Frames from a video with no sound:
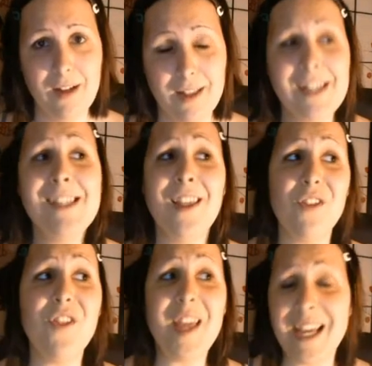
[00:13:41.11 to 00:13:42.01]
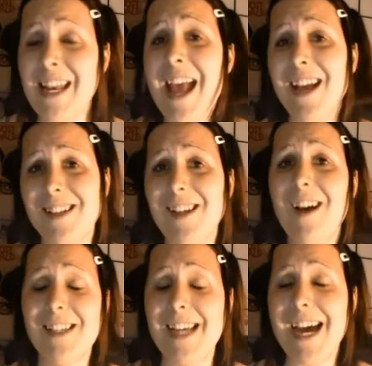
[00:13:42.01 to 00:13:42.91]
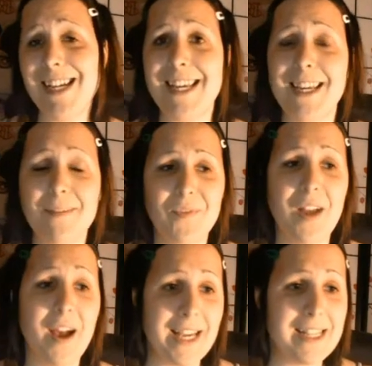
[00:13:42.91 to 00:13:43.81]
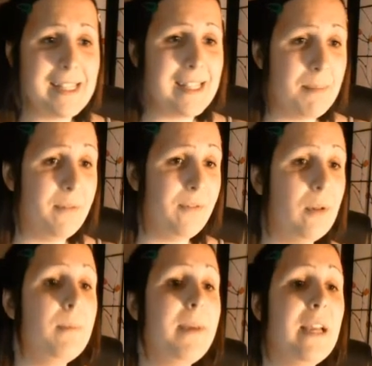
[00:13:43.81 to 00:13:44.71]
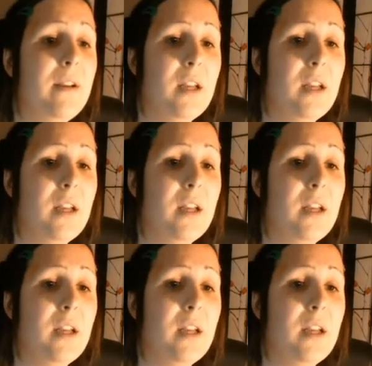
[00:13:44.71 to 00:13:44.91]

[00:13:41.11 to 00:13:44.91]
That's a thick neck duck daddy that I can see before me.